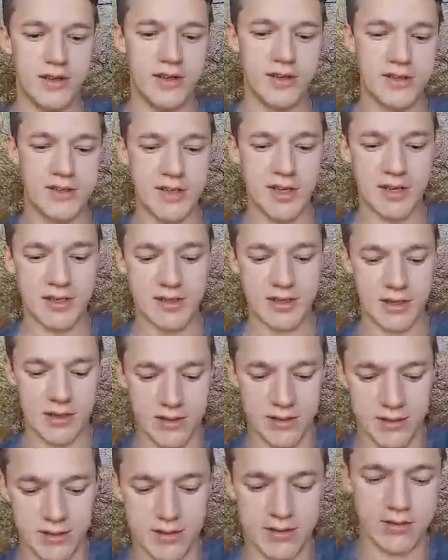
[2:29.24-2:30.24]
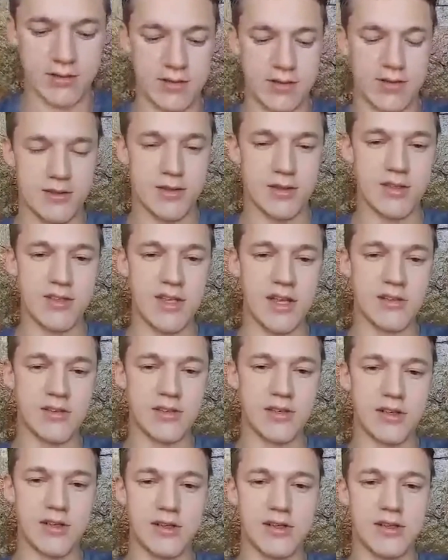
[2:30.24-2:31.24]
insects and
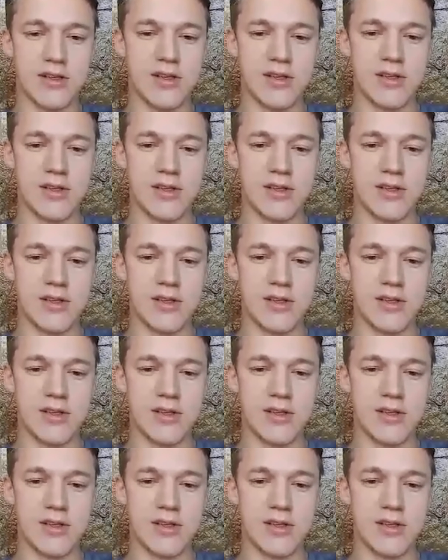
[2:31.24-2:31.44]
etc.,